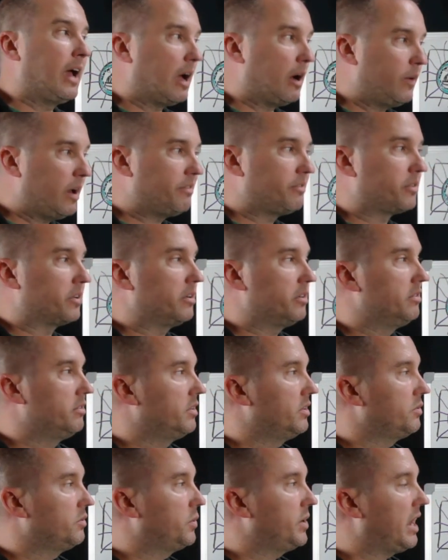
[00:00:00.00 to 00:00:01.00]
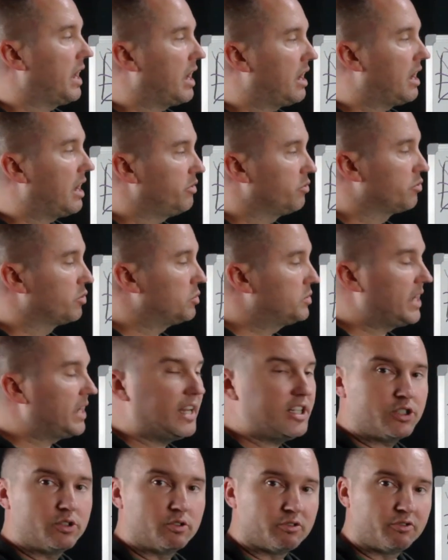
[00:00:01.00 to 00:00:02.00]
However, we have
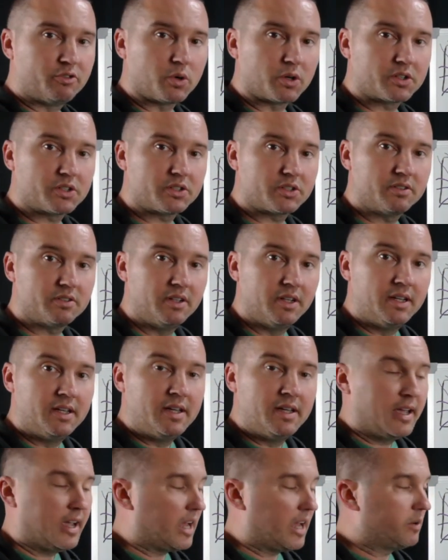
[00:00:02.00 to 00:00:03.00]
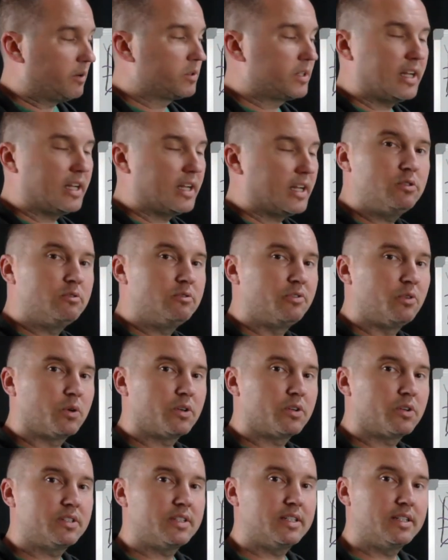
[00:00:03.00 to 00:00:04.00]
rotational force. And rotational
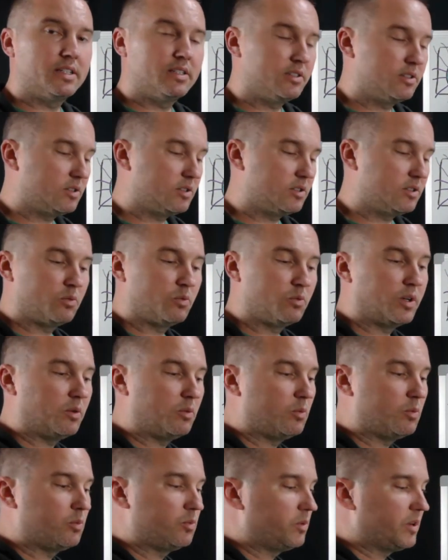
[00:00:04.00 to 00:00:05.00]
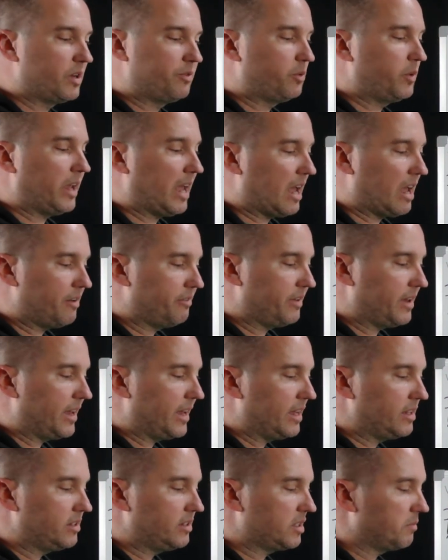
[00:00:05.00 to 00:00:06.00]
force is what, if we
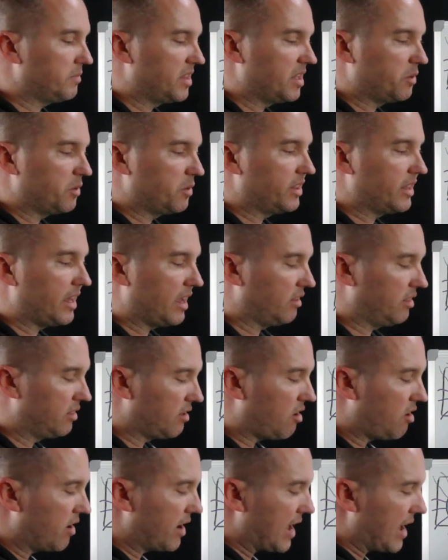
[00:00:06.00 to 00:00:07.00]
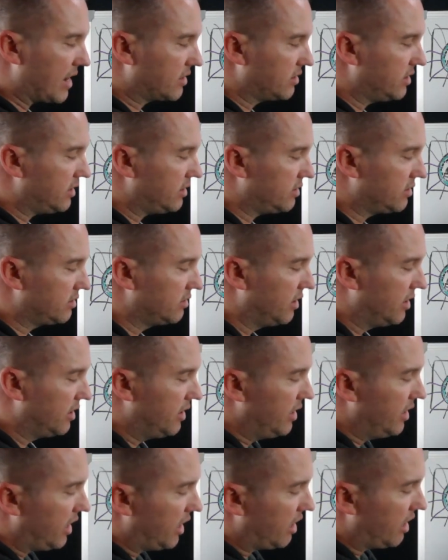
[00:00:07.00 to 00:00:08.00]
have something with a long axis,
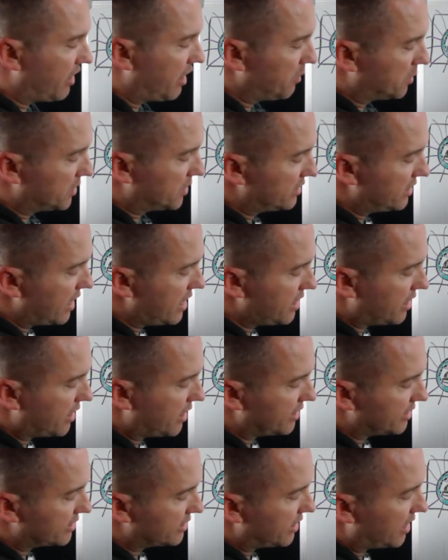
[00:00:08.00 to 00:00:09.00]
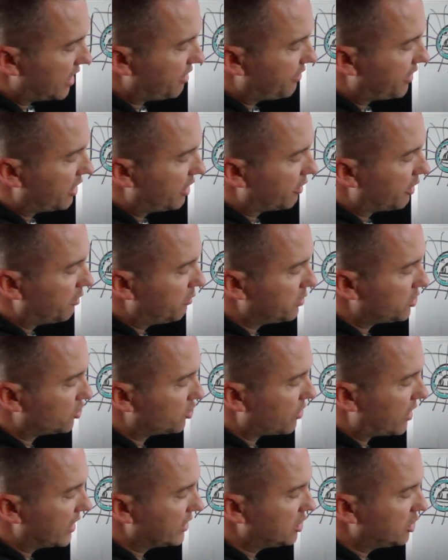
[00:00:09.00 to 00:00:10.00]
if I were to take it inside of here, it would
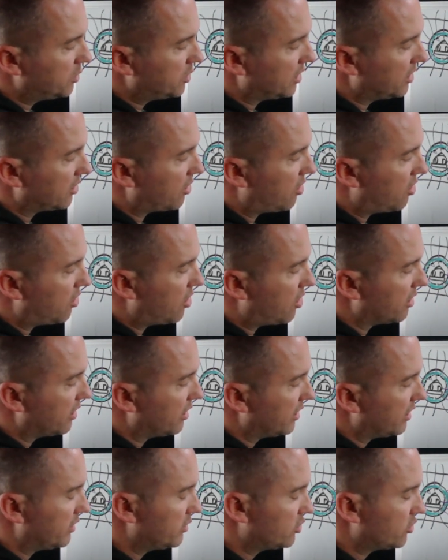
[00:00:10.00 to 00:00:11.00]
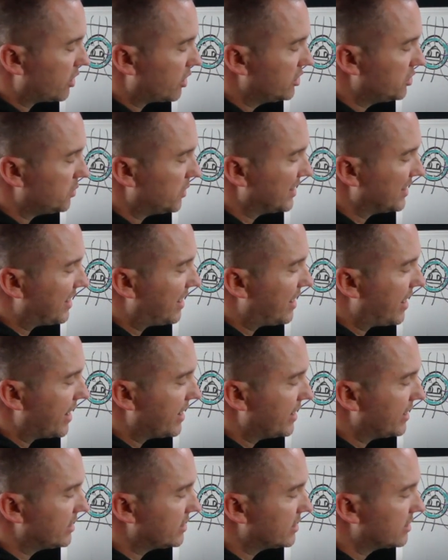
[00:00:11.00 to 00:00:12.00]
try to
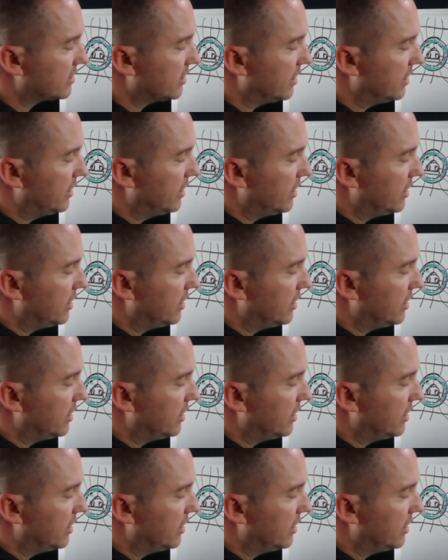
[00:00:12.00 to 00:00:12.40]
align its